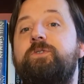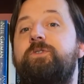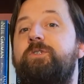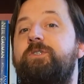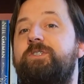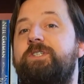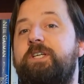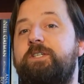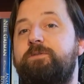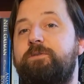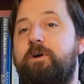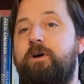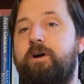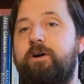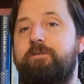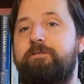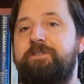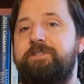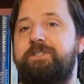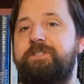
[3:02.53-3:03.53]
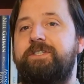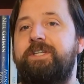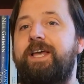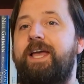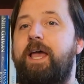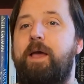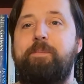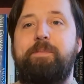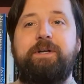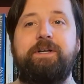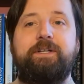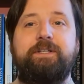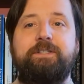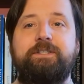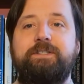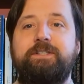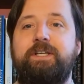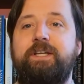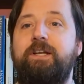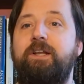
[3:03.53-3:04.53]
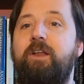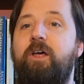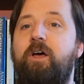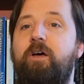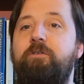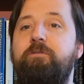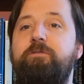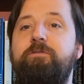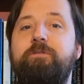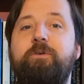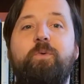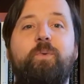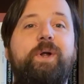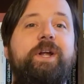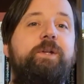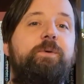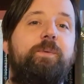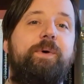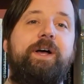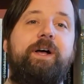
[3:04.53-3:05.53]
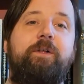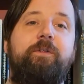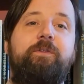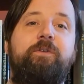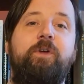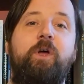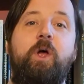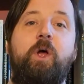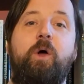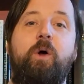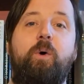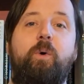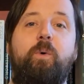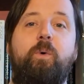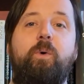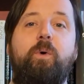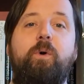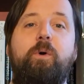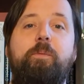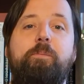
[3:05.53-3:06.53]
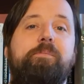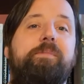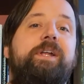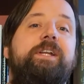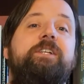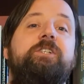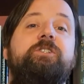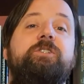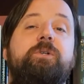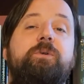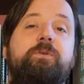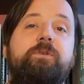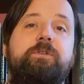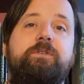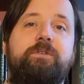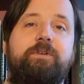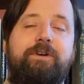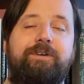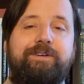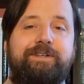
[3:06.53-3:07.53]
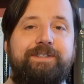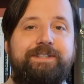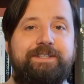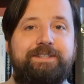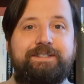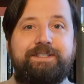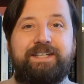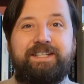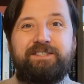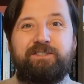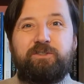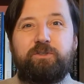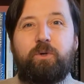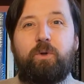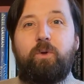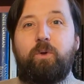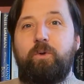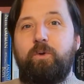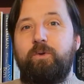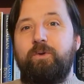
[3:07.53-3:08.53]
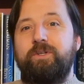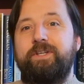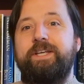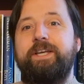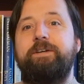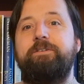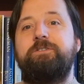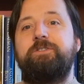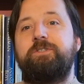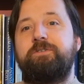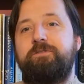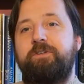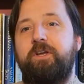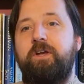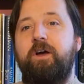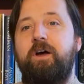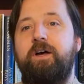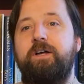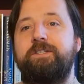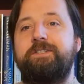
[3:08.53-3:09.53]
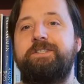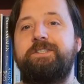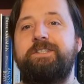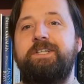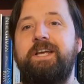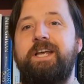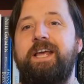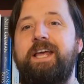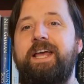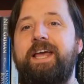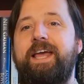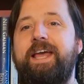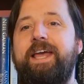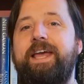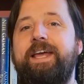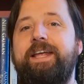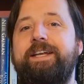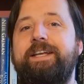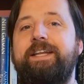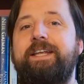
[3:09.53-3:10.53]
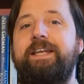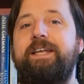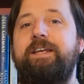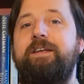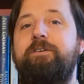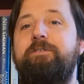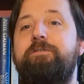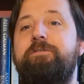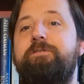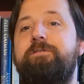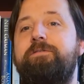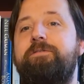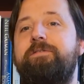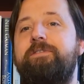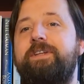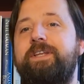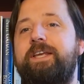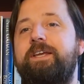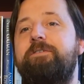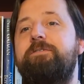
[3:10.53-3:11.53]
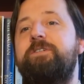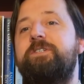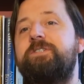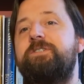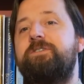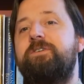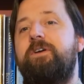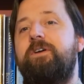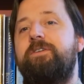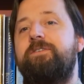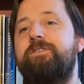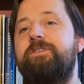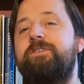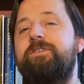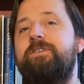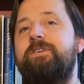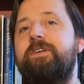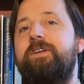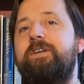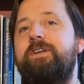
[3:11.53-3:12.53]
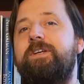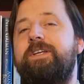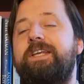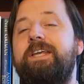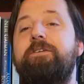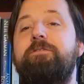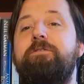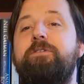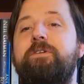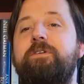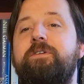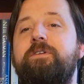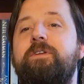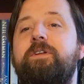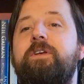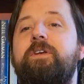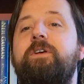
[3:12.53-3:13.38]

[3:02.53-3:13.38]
successful harvest, happiness in love, great wealth, or many children are in this sense all gifts of the gods. And if the gift is not uh, given